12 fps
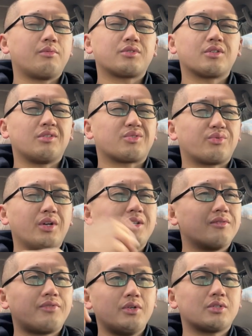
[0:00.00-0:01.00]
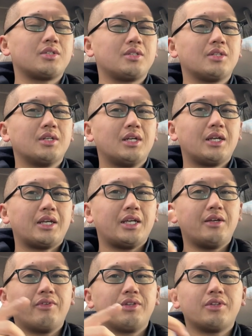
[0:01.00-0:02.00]
So it's really confusing.
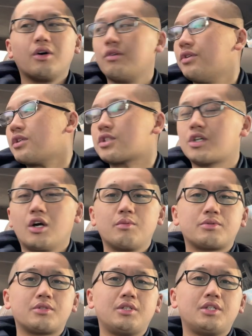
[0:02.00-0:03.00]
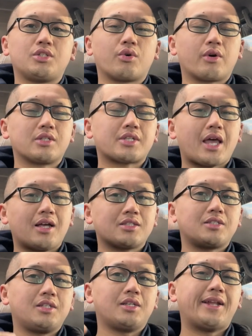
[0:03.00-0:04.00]
Even though the scopes, the turrets has
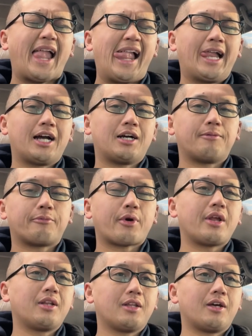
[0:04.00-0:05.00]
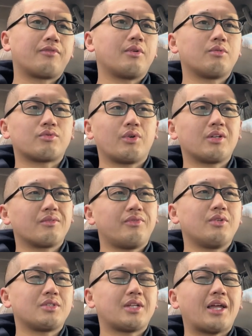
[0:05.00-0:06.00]
the um, right and left, it was really
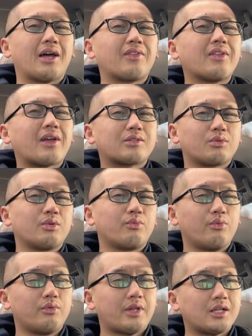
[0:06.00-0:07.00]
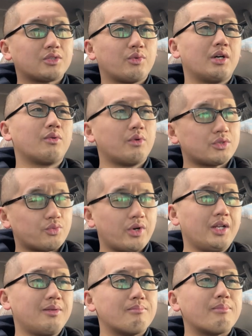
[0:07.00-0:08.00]
confusing, and I think that's what that's what was
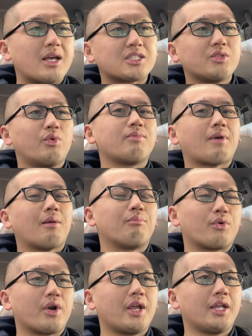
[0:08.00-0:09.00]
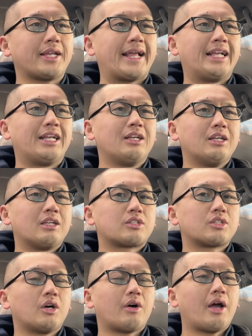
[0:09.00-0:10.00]
really messing with my brain.
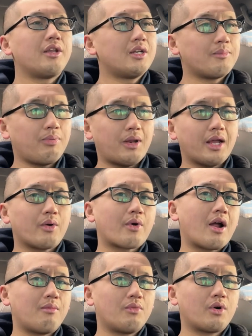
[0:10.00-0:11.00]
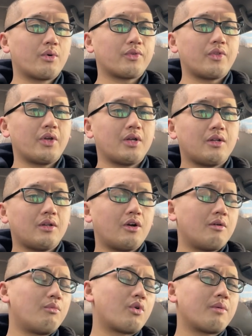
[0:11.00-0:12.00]
So I need to play around more with it,
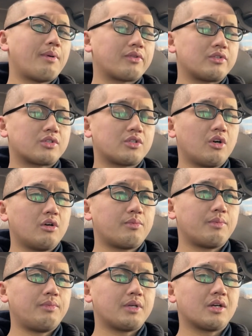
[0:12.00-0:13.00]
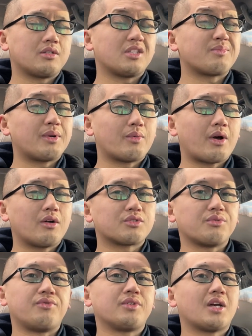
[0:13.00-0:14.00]
learn more about the scope, because it's been a while. So
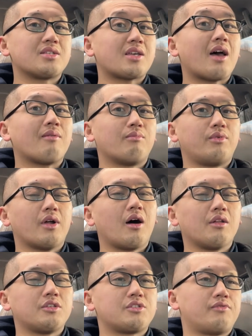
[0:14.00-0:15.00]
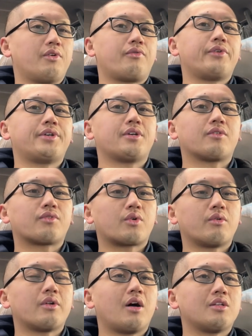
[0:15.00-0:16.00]
if you guys have knowledge, feel free to throw
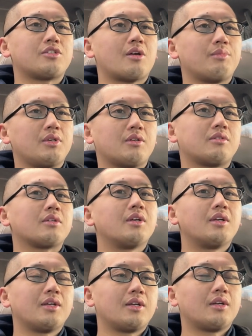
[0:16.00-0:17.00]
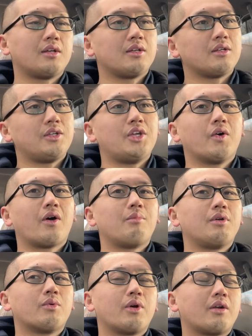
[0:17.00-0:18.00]
knowledge at me and yell at
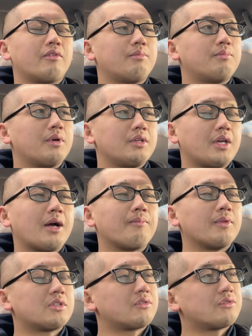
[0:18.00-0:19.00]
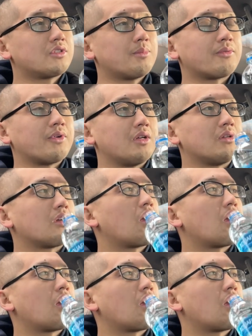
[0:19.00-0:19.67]
me or whatever. But yeah, it's super fun.